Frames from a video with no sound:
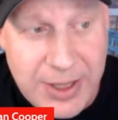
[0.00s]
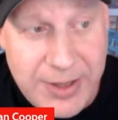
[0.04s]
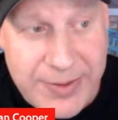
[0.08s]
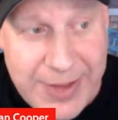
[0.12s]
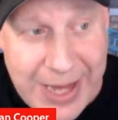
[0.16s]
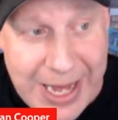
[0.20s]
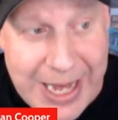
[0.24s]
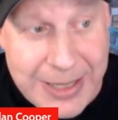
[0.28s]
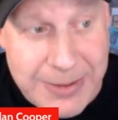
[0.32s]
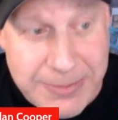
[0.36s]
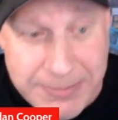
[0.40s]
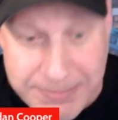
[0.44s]

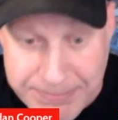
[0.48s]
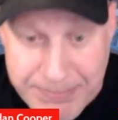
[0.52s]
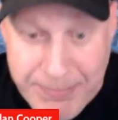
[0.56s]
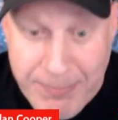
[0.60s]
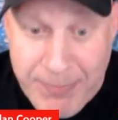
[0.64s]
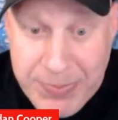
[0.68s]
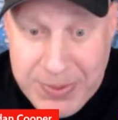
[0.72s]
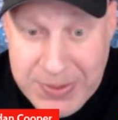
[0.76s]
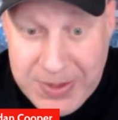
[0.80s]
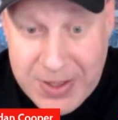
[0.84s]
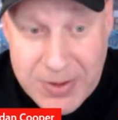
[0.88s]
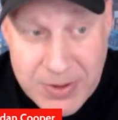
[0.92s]
that
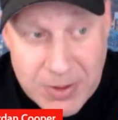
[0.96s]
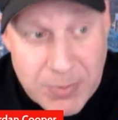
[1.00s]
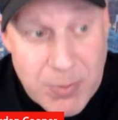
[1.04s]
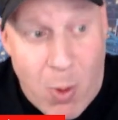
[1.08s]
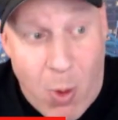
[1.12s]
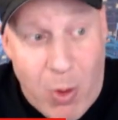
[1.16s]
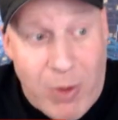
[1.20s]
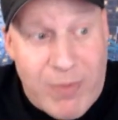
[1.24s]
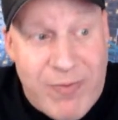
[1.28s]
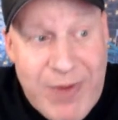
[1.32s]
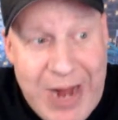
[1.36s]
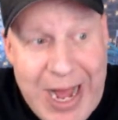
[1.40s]
the
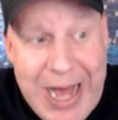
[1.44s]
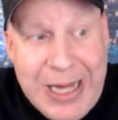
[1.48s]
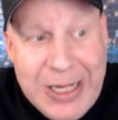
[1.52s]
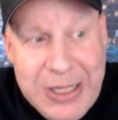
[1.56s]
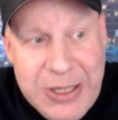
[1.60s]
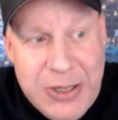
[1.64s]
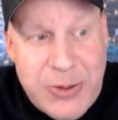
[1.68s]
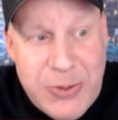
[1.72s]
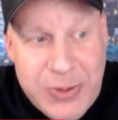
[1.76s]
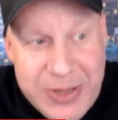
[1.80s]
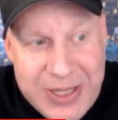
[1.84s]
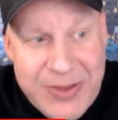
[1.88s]
more
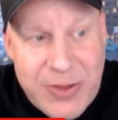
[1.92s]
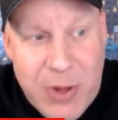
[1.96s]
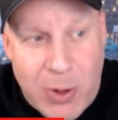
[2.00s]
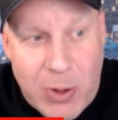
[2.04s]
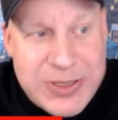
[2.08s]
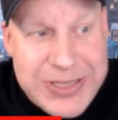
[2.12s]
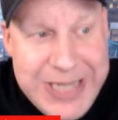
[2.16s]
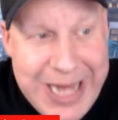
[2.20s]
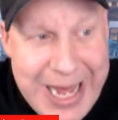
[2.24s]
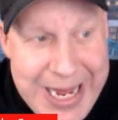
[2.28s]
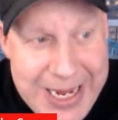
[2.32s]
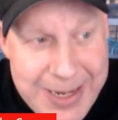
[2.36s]
value in
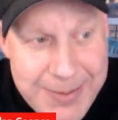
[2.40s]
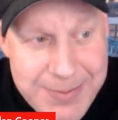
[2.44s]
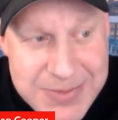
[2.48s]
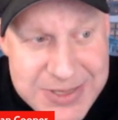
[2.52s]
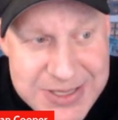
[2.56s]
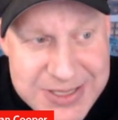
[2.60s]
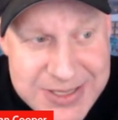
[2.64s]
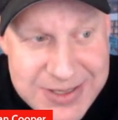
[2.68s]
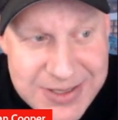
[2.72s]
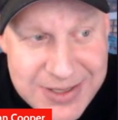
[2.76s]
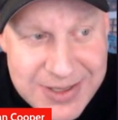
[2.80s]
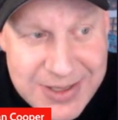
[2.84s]
those
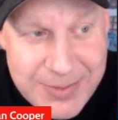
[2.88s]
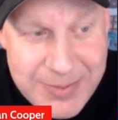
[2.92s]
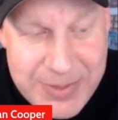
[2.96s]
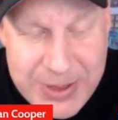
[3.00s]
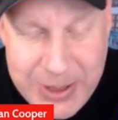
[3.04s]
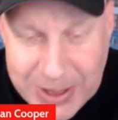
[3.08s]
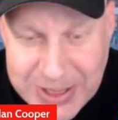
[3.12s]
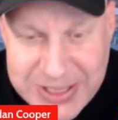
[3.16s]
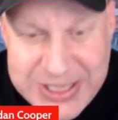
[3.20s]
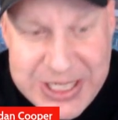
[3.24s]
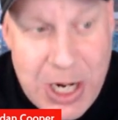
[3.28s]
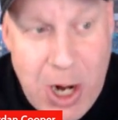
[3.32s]
games,
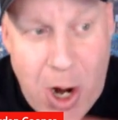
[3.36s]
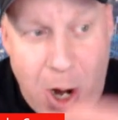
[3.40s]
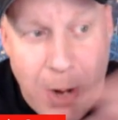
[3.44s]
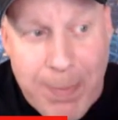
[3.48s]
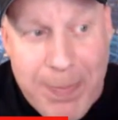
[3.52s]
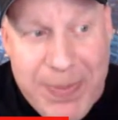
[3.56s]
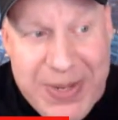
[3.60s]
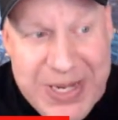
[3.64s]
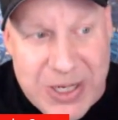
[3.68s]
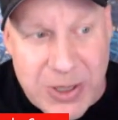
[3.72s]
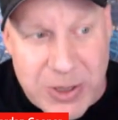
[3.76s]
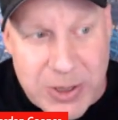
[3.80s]
because they are
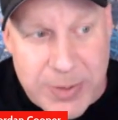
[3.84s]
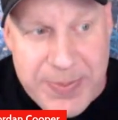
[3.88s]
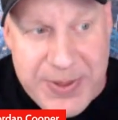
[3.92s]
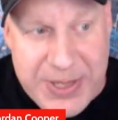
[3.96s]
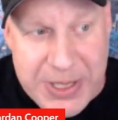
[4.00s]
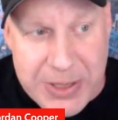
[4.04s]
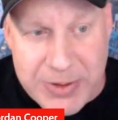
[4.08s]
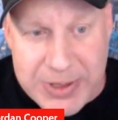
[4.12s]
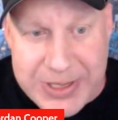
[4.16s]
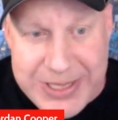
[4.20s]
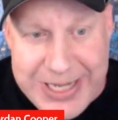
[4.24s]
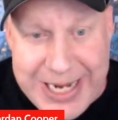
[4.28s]

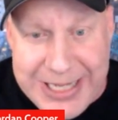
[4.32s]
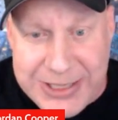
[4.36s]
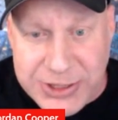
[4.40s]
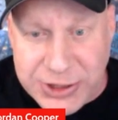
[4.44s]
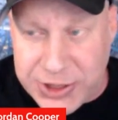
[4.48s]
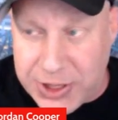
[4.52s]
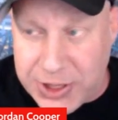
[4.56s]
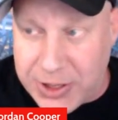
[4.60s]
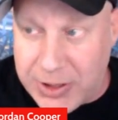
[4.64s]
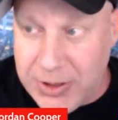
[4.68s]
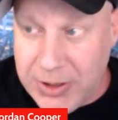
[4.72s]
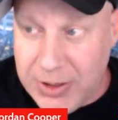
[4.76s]
peer-to-peer in
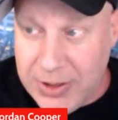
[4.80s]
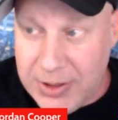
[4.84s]
nature,